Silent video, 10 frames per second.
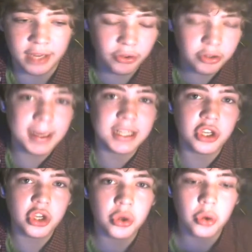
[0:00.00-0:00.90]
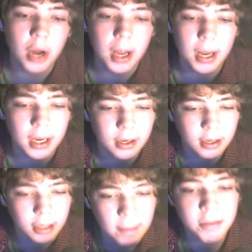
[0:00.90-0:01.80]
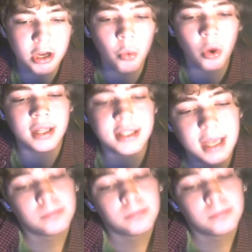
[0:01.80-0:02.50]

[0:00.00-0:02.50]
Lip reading: Those are my two big ones,